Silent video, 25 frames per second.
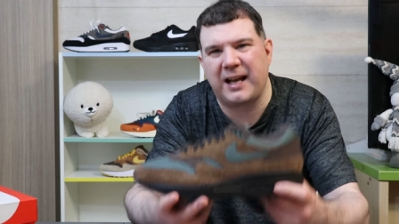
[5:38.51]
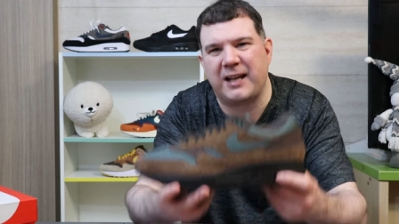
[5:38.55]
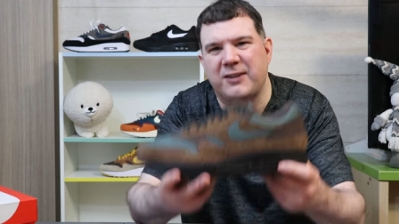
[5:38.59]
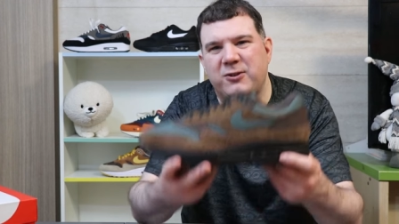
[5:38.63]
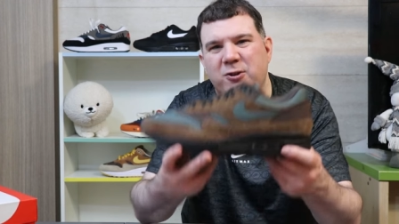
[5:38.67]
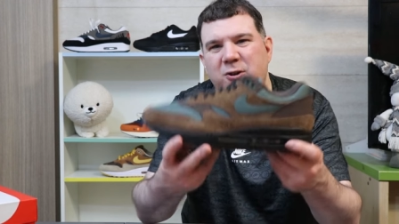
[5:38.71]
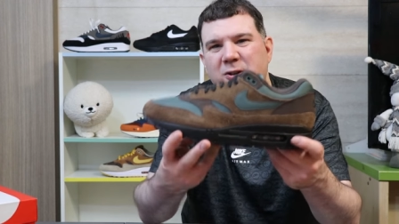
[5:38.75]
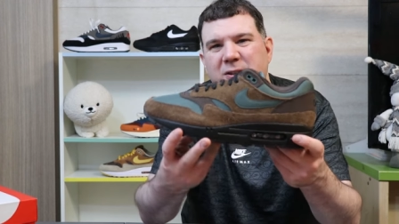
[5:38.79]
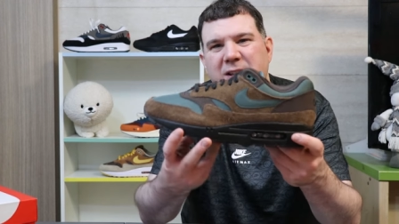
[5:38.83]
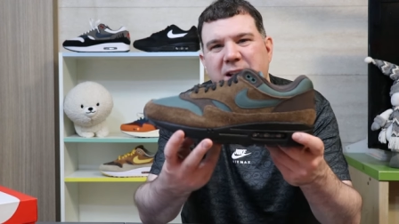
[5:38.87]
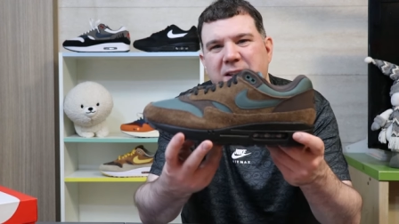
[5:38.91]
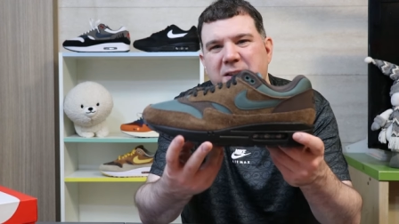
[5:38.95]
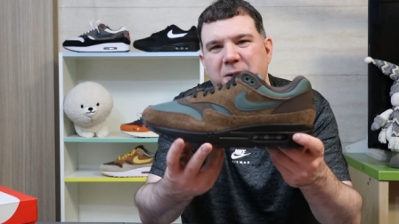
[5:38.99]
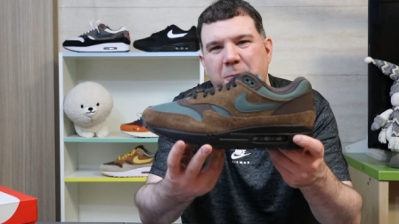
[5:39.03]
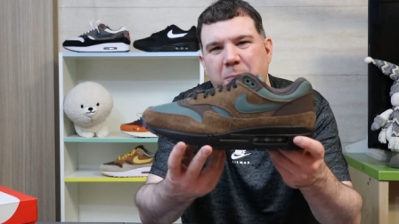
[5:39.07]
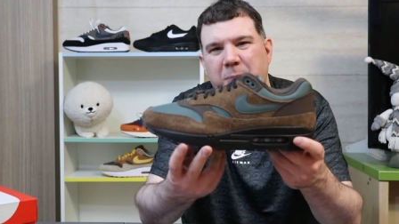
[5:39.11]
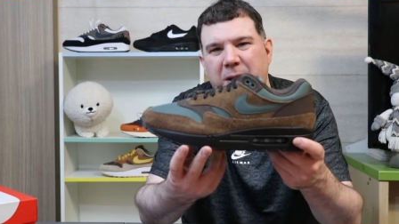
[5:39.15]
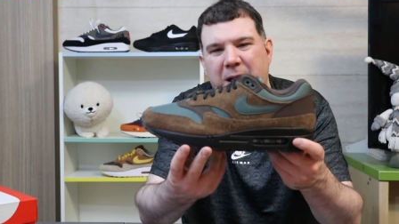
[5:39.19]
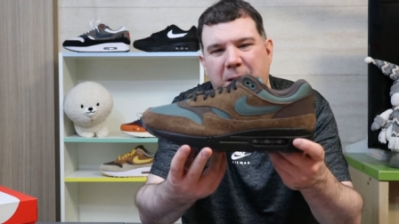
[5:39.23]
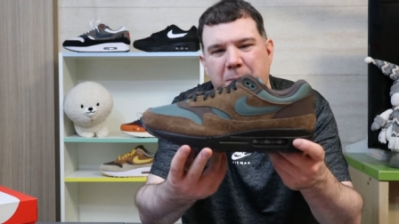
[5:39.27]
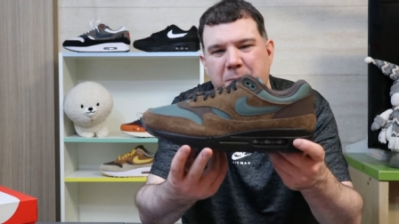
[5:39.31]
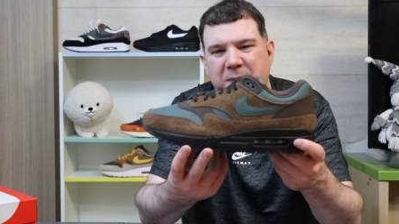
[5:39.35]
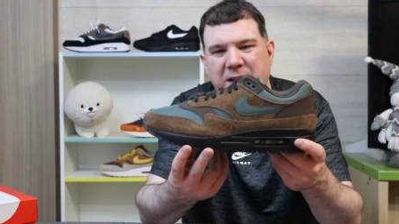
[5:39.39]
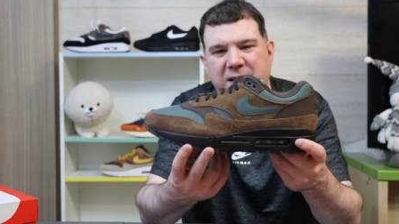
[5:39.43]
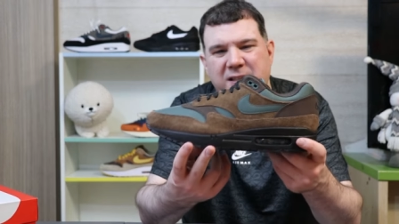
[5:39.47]
I don't like the
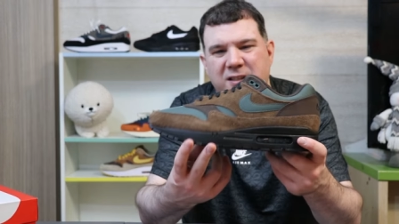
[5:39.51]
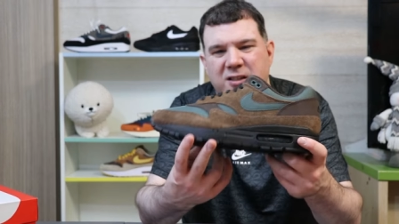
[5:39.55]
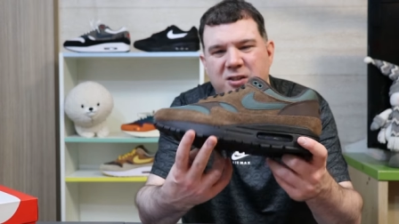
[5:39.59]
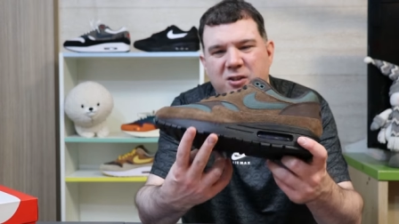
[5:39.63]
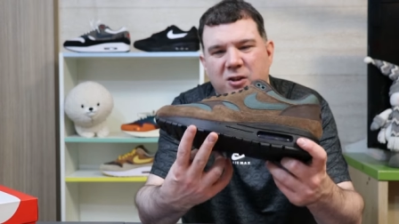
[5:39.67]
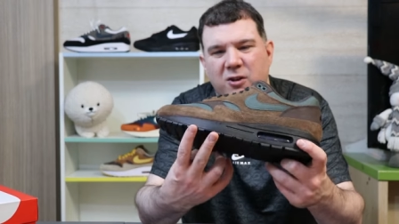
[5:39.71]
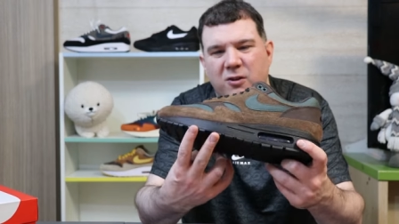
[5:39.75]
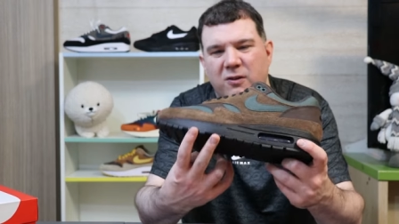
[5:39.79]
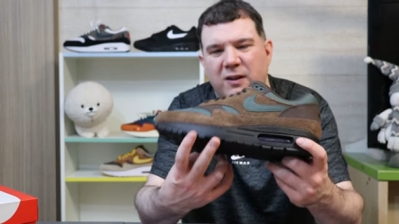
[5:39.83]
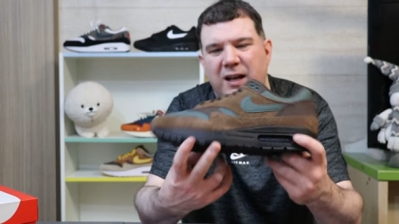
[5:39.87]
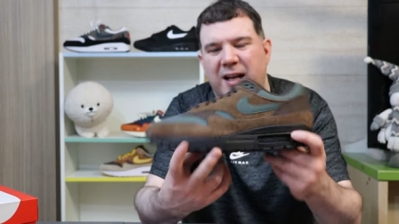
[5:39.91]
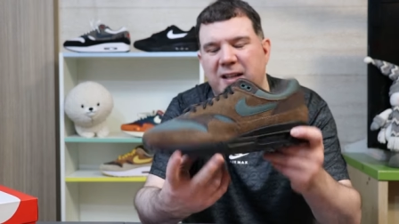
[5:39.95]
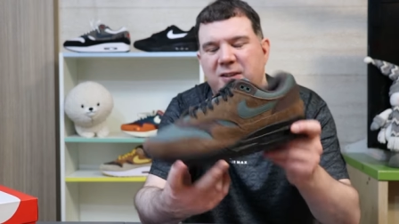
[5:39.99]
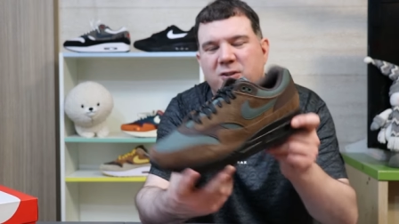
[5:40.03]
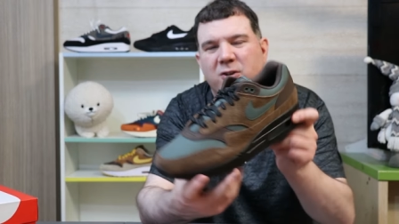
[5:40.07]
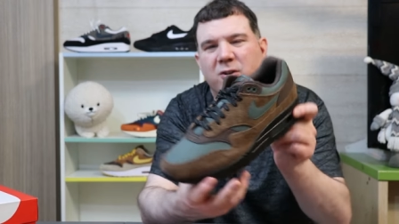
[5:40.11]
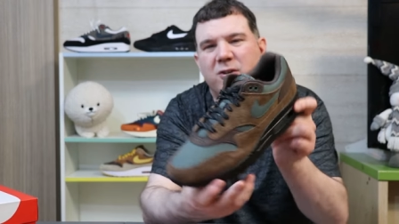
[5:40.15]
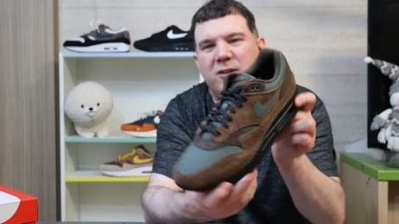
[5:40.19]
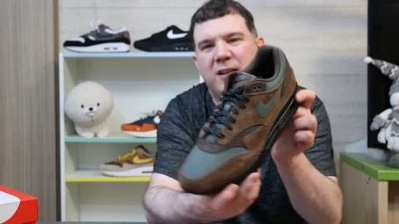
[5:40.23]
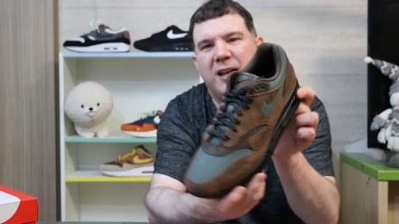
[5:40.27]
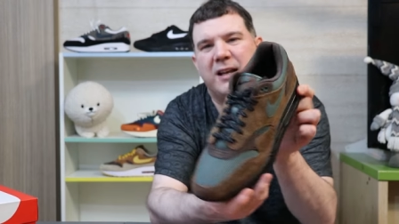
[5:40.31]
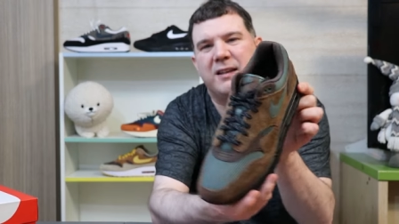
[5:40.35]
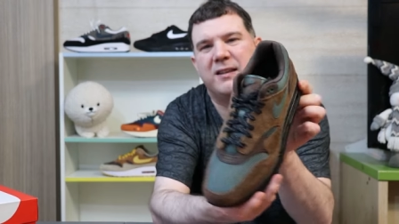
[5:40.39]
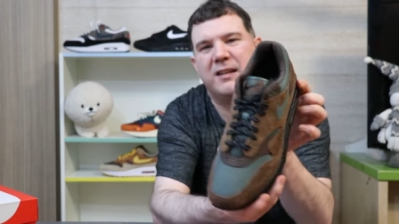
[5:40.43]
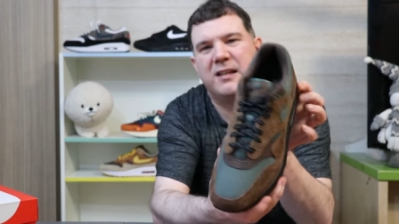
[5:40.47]
black midsole. I
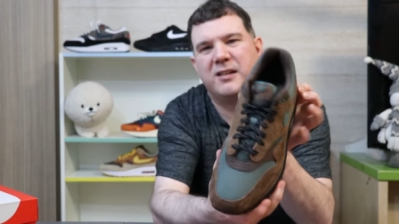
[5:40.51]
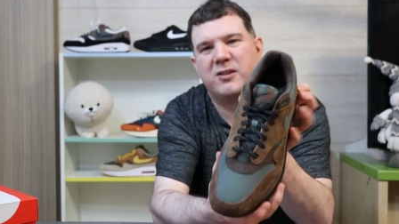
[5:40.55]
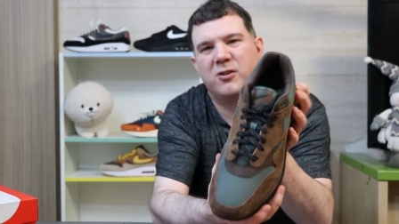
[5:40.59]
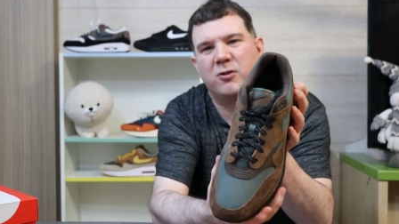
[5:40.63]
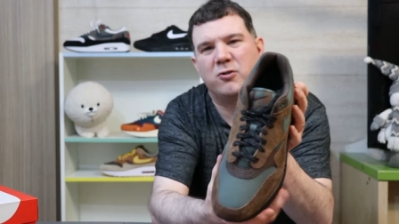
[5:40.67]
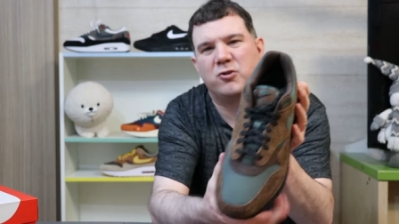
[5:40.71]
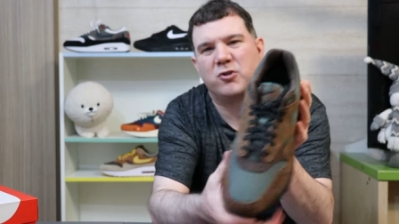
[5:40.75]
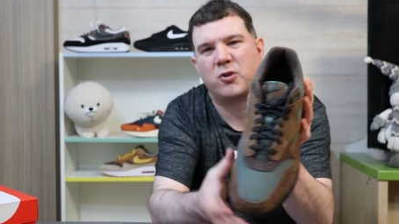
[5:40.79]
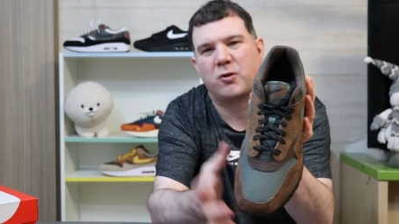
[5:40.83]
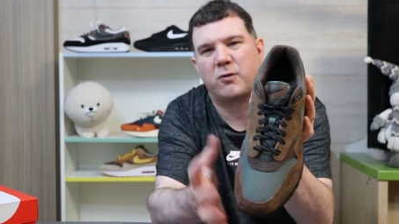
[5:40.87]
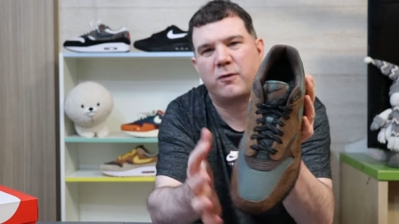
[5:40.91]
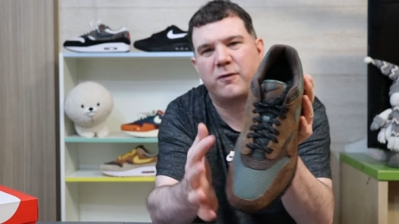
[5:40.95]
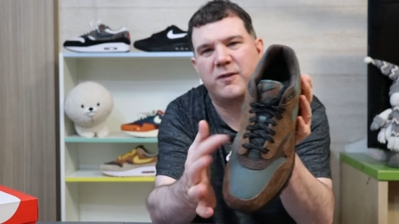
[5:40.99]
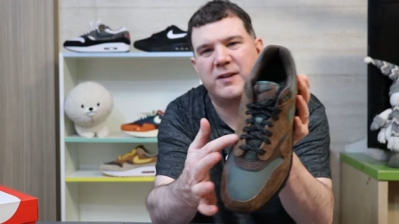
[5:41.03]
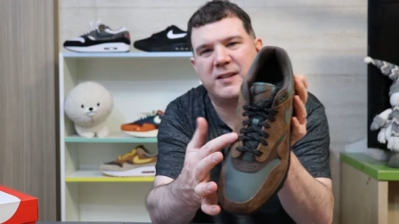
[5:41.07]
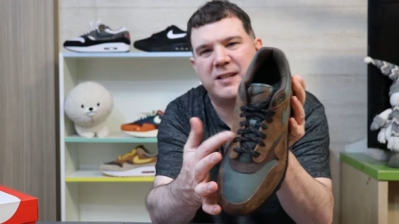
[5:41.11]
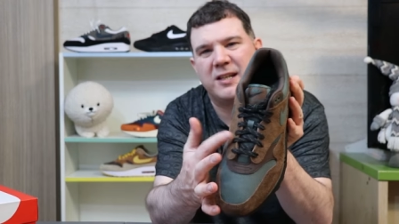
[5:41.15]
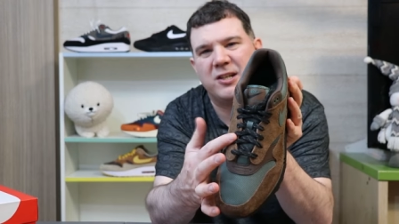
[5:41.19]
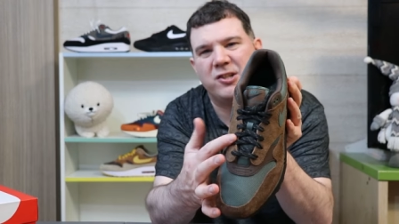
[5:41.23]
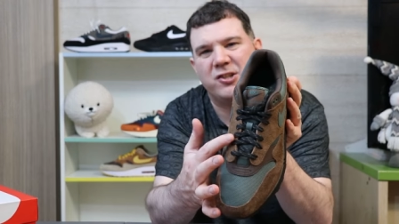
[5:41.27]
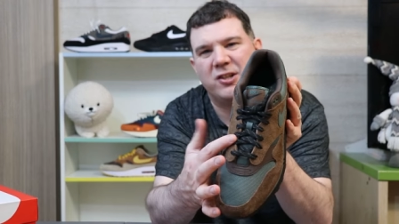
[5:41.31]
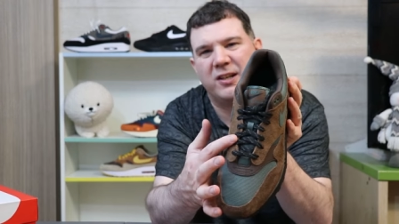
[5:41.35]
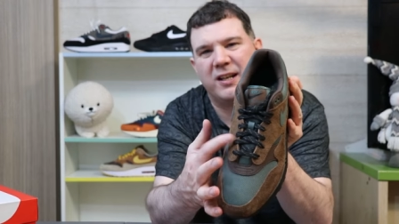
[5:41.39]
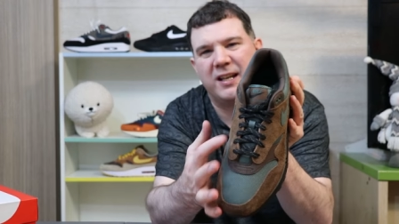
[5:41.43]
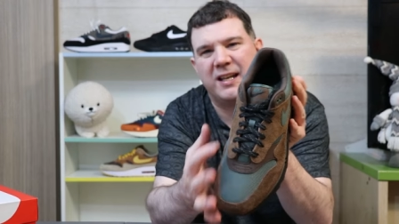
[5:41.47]
don't like these old geography
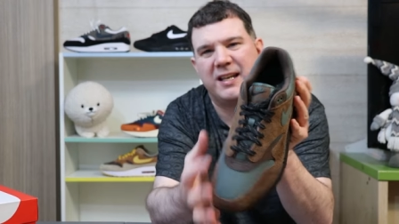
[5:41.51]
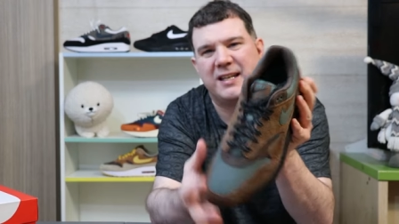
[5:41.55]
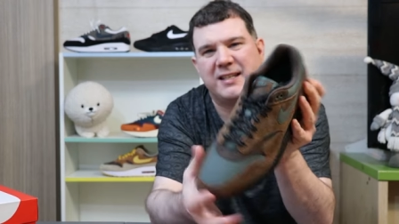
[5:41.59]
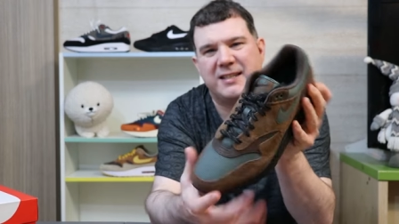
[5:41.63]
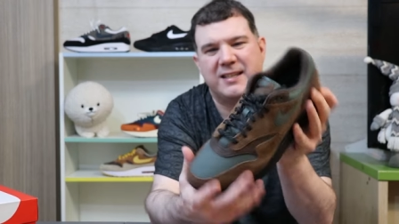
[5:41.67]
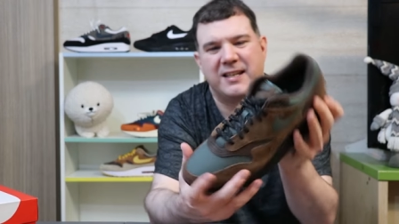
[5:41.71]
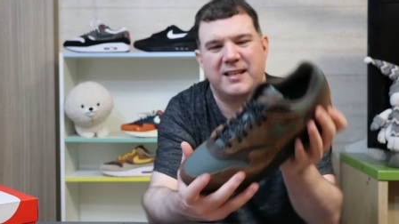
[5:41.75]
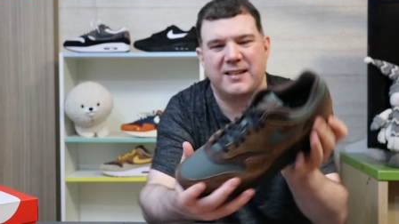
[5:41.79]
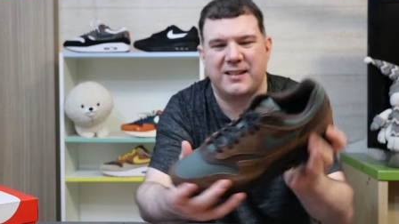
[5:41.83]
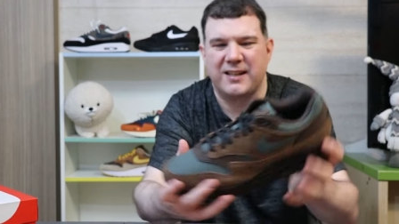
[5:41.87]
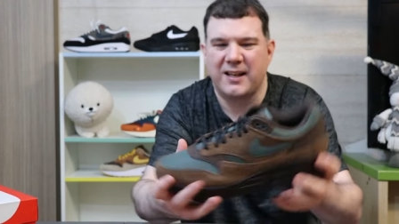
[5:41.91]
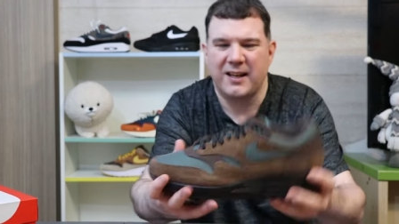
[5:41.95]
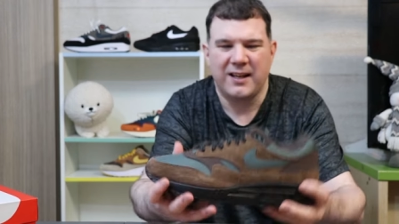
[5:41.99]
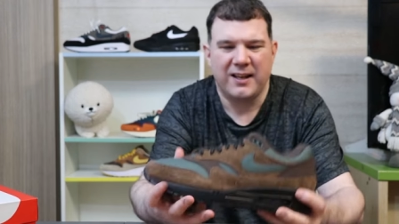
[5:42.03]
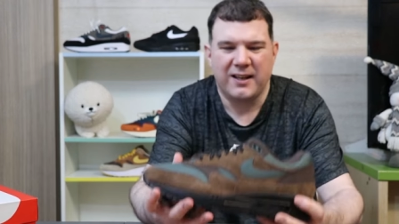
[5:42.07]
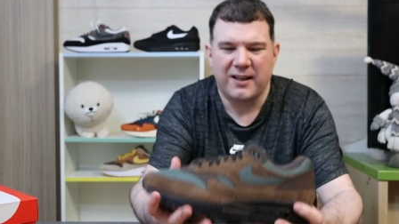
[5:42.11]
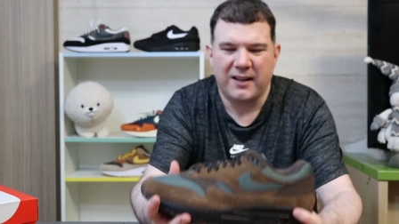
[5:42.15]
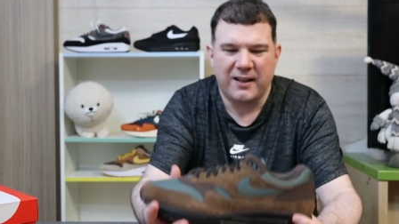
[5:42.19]
teacher laces.